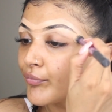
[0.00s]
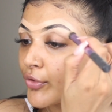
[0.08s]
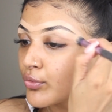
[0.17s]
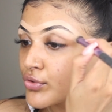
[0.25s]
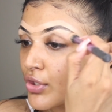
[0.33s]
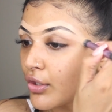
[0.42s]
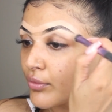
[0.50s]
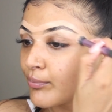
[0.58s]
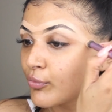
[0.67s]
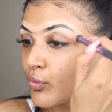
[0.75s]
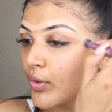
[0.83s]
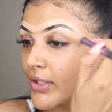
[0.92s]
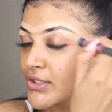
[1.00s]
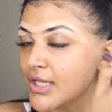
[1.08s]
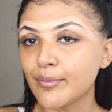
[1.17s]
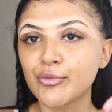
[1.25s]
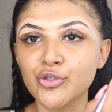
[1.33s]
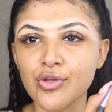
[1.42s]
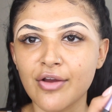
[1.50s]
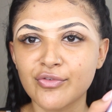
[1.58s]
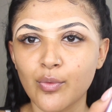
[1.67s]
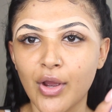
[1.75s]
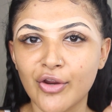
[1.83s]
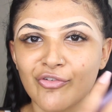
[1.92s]
Also, quick tip, you do have to
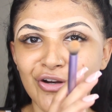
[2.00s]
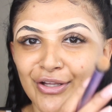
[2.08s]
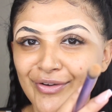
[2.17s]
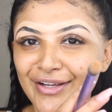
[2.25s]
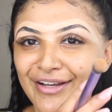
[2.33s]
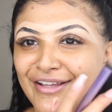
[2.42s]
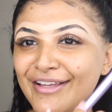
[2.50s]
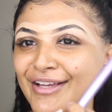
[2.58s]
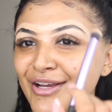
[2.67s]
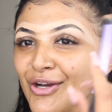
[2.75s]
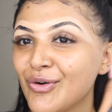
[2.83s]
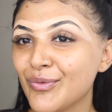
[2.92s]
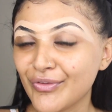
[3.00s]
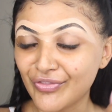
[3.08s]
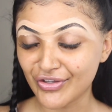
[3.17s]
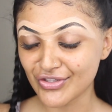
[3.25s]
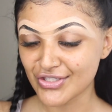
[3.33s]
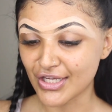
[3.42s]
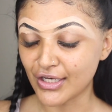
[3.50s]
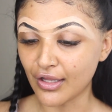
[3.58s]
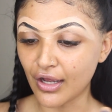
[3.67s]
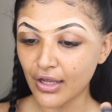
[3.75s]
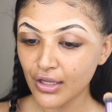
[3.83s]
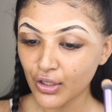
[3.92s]
work really quickly with the
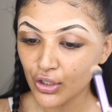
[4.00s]
concealer.